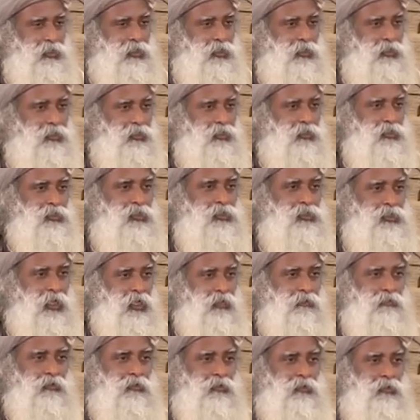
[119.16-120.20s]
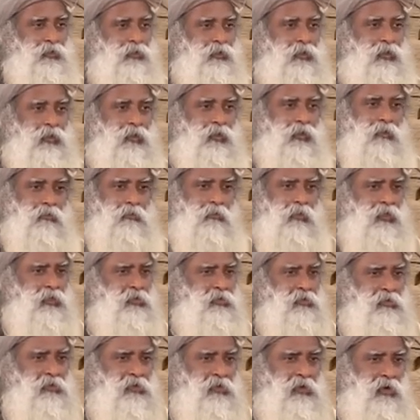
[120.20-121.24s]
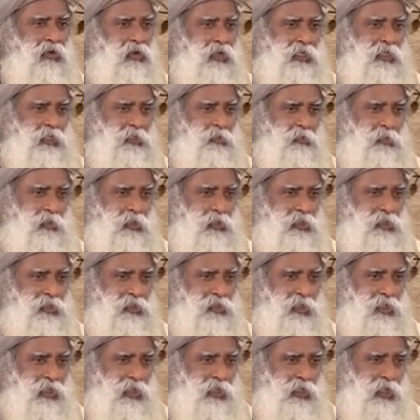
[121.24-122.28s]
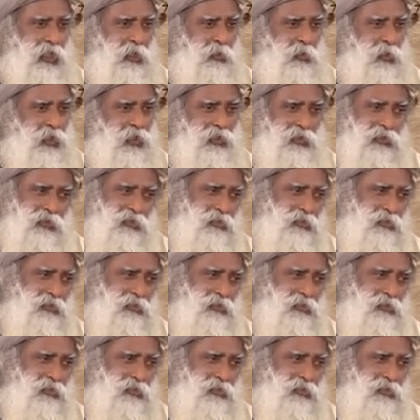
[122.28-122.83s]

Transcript: think this is heaven. But you are not experiencing it that way,